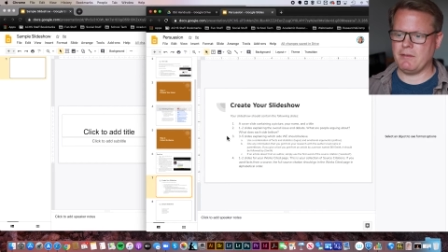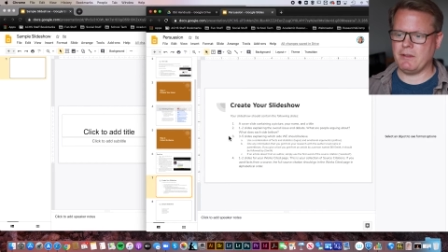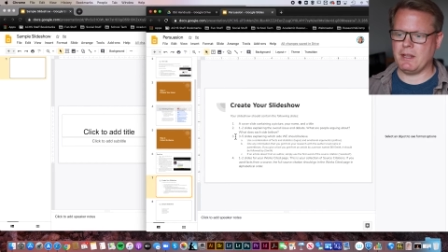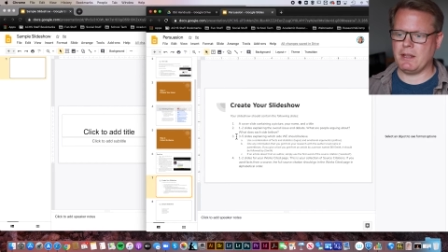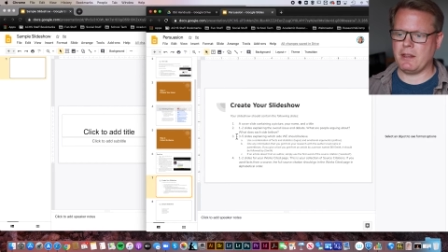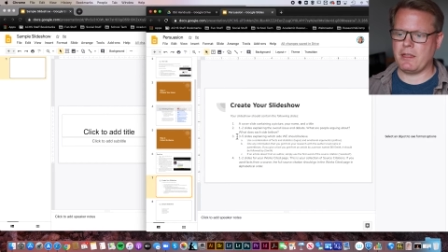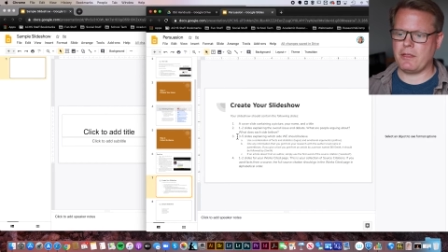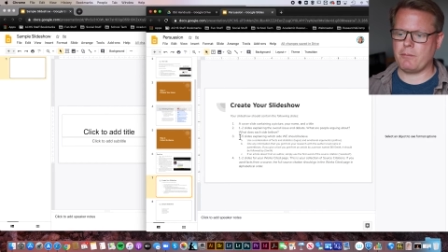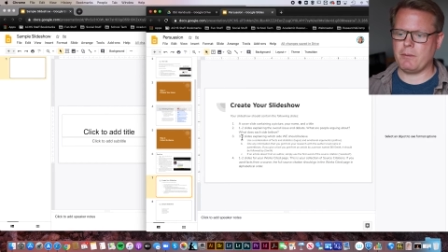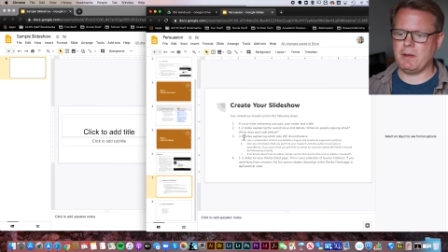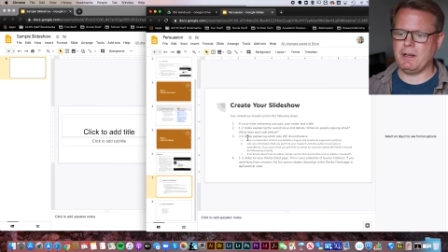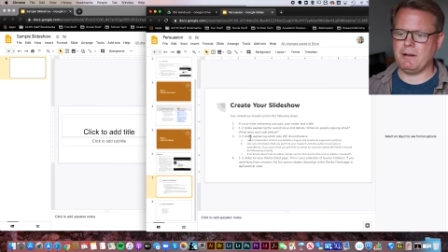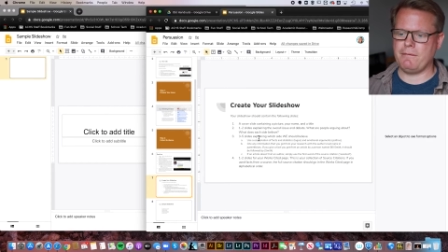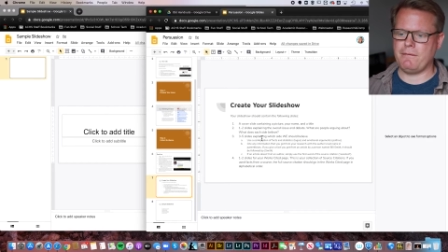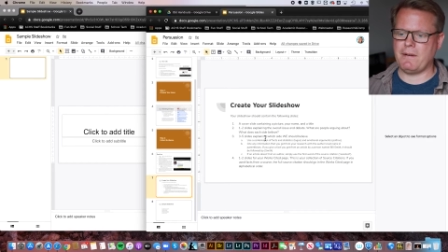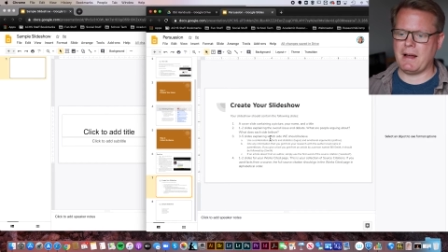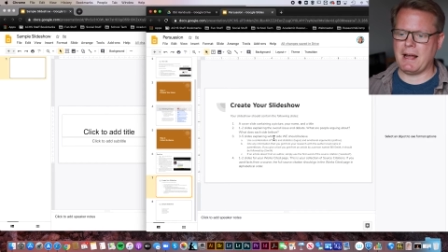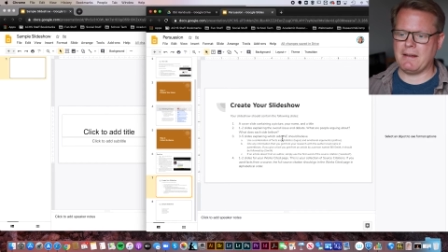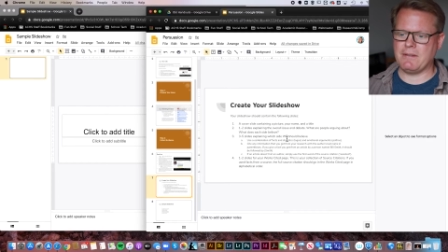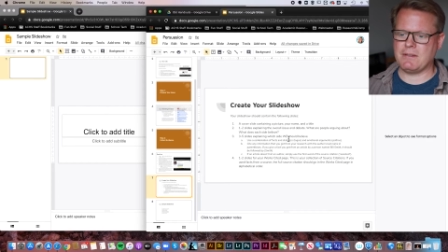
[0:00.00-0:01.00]
And then 3 to
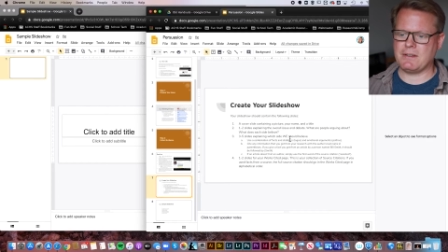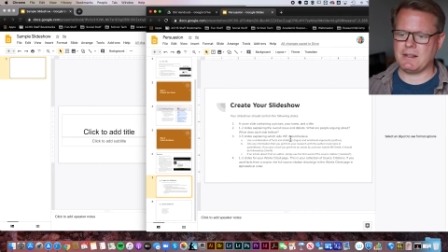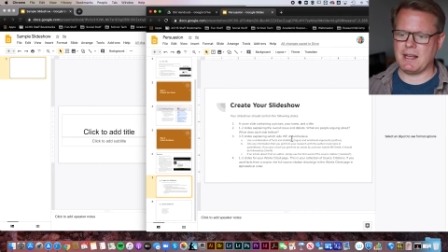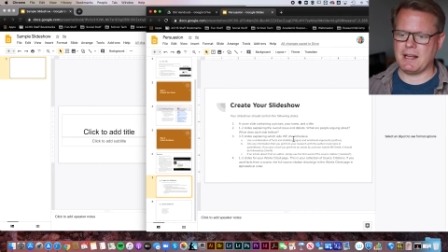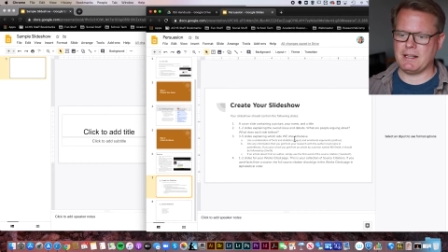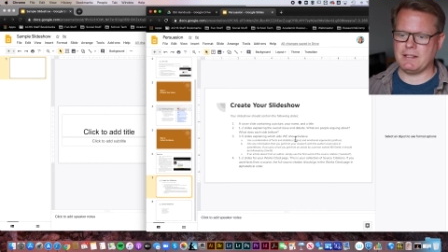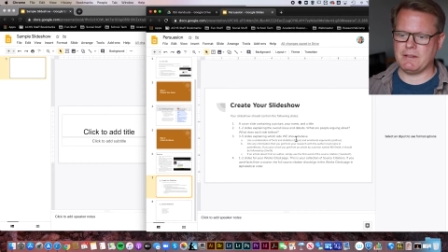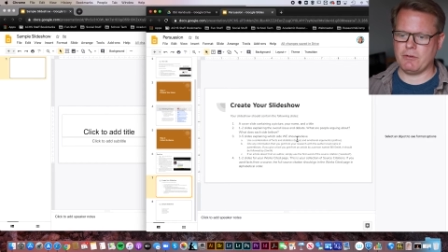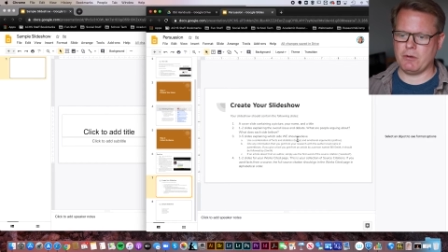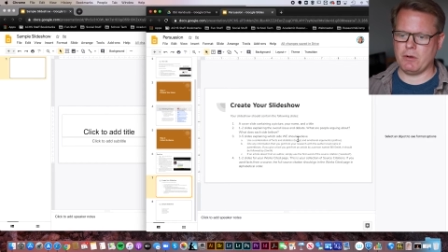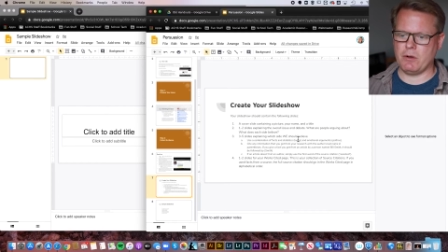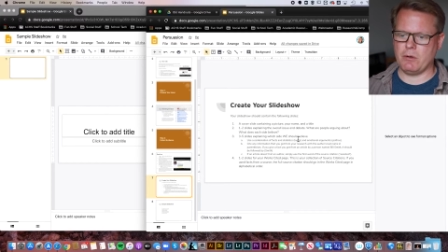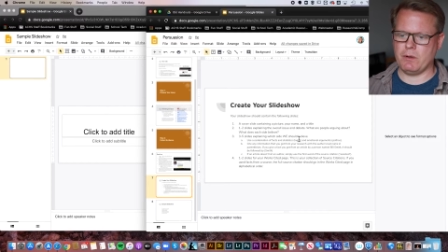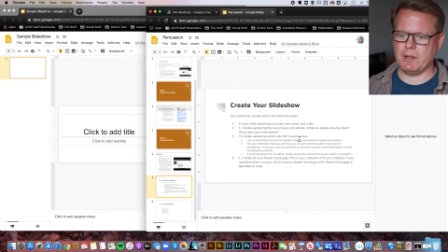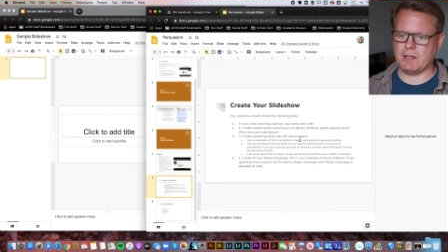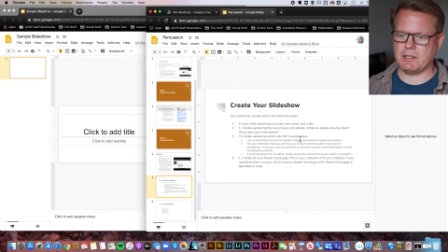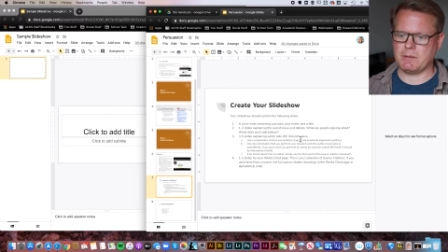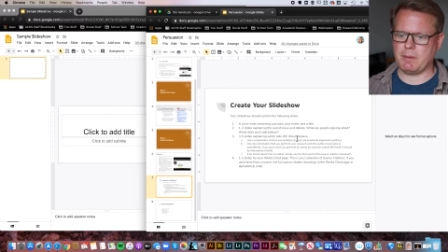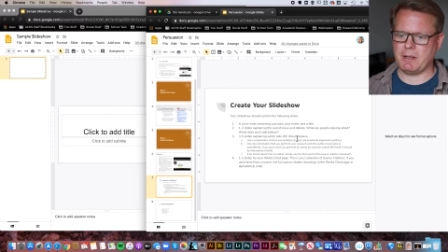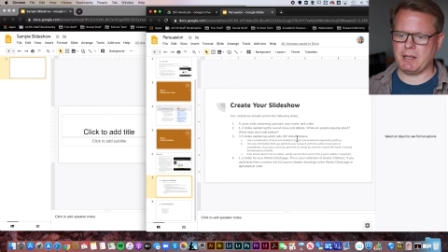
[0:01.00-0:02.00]
5 slides of your own
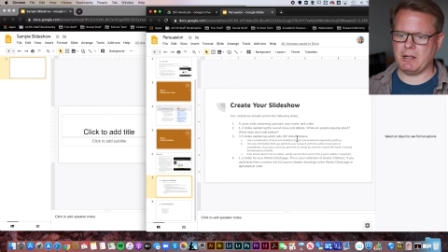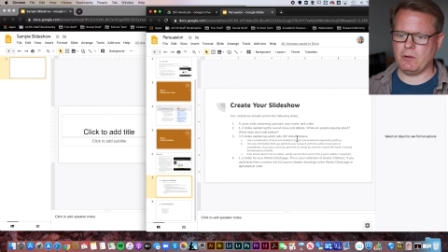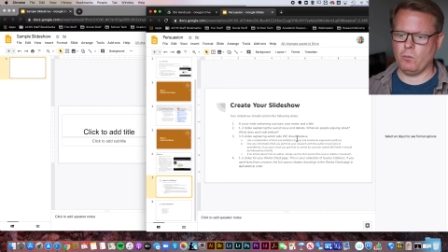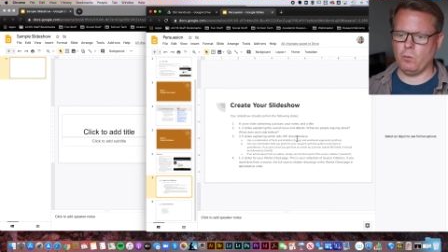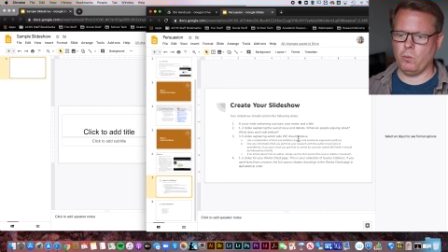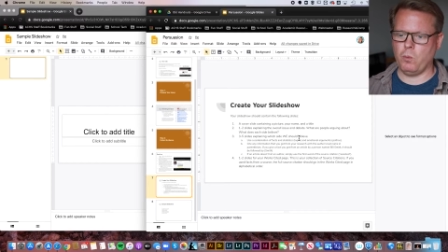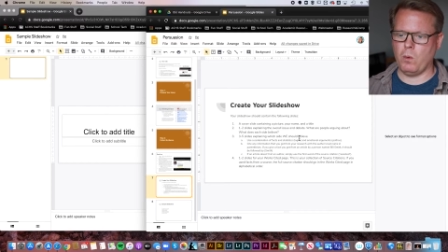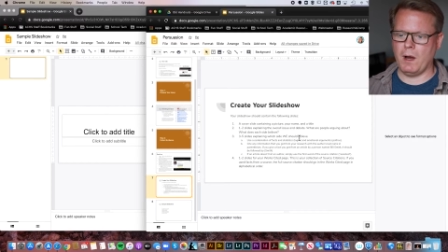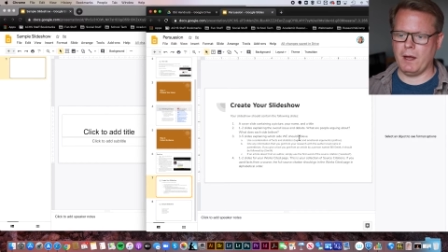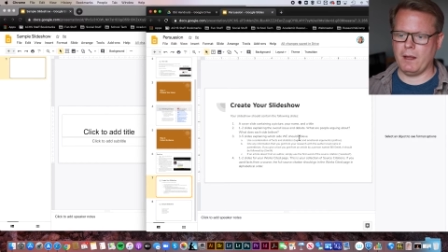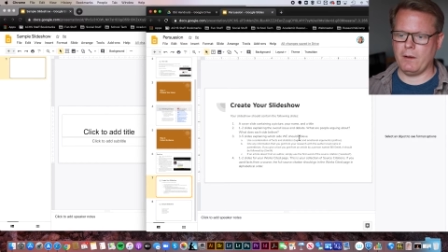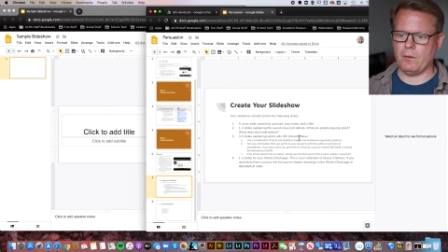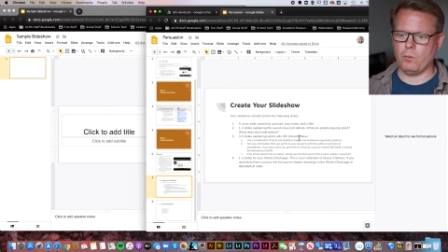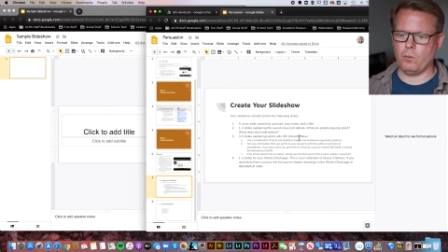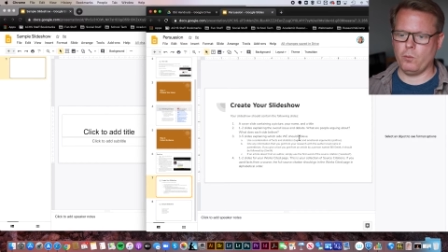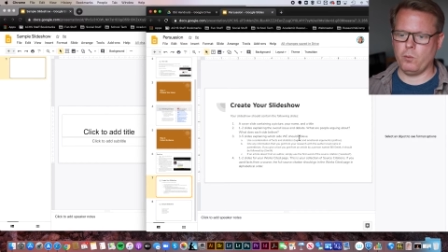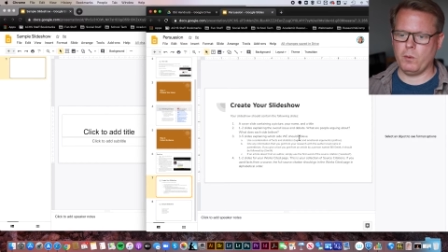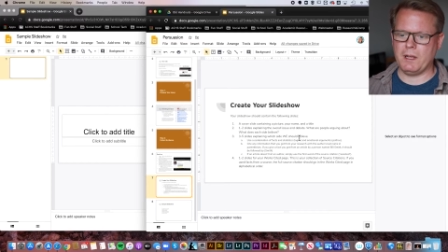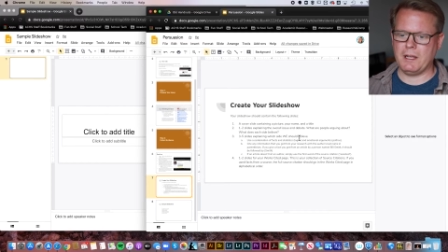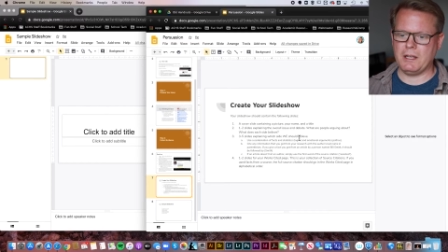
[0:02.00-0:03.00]
explaining what
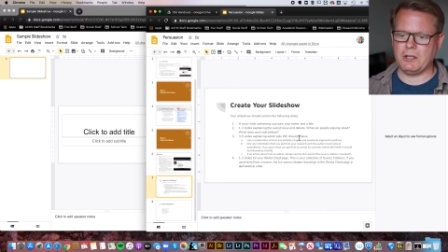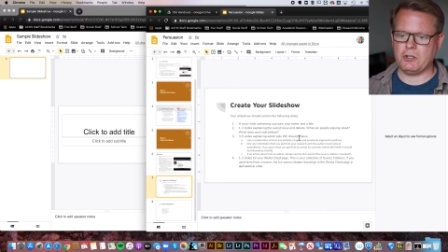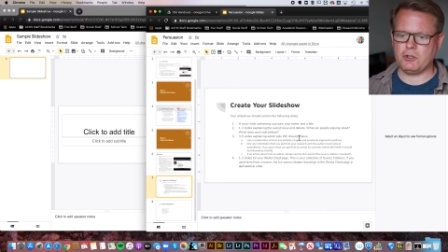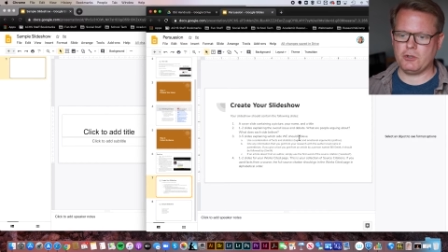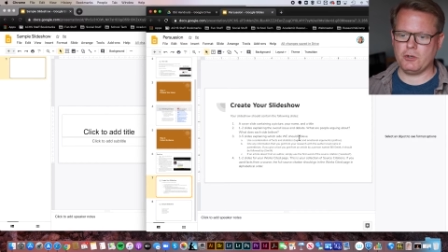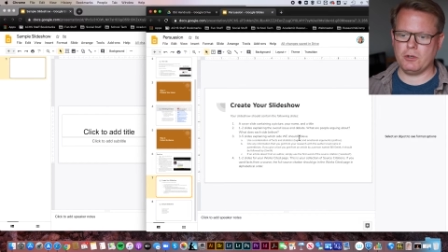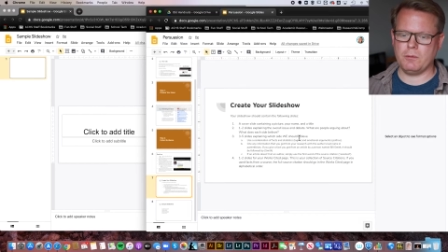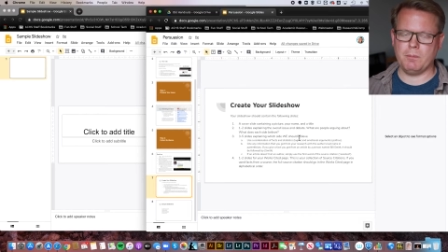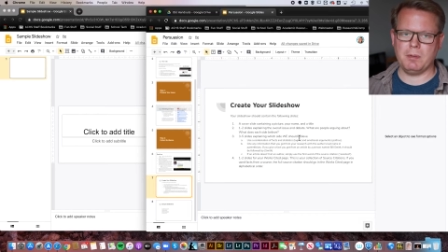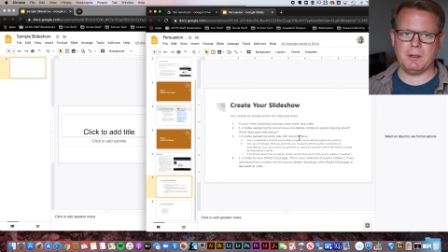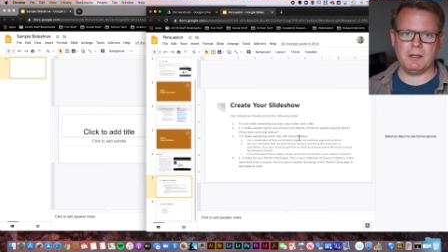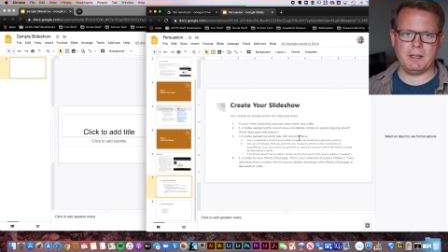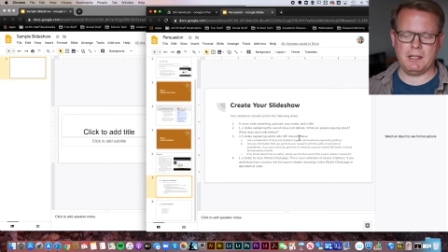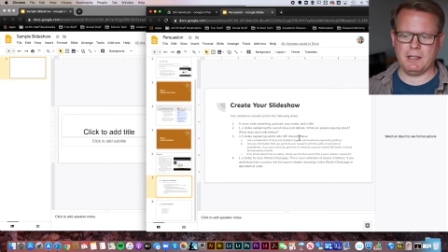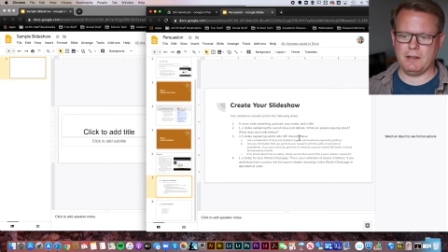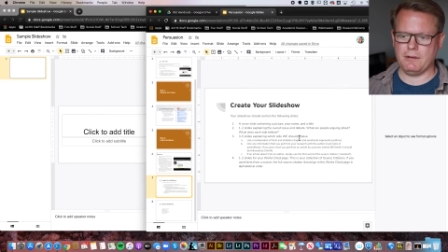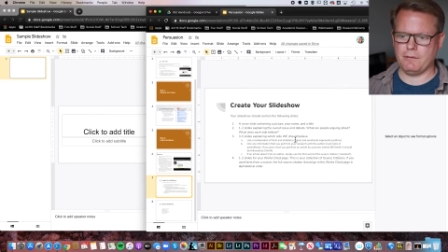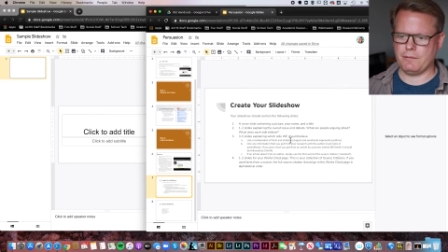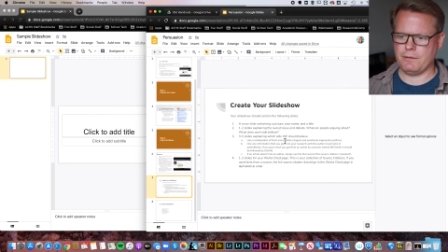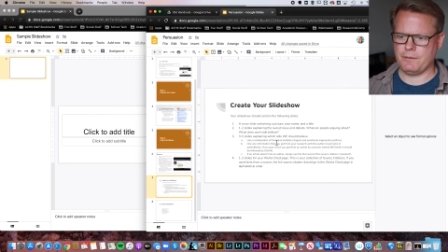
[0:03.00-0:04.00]
we should
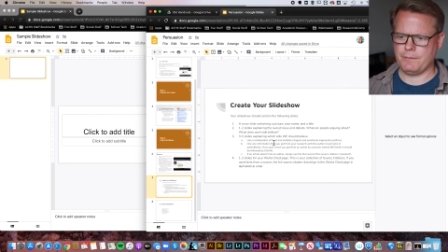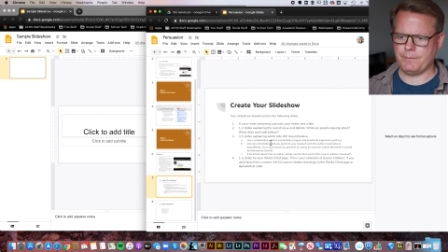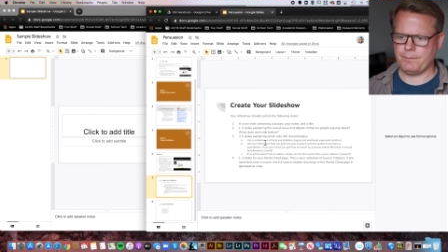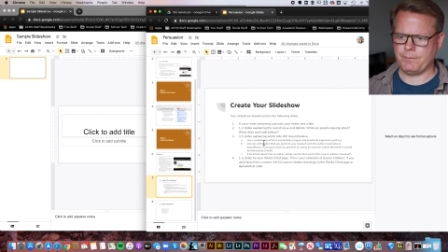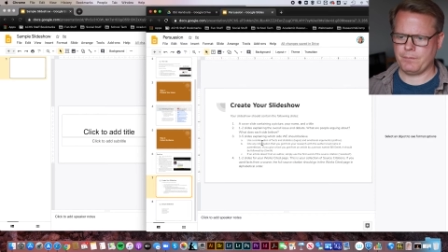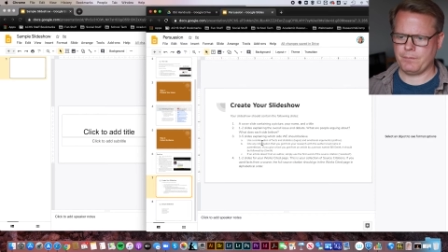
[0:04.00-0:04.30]
believe.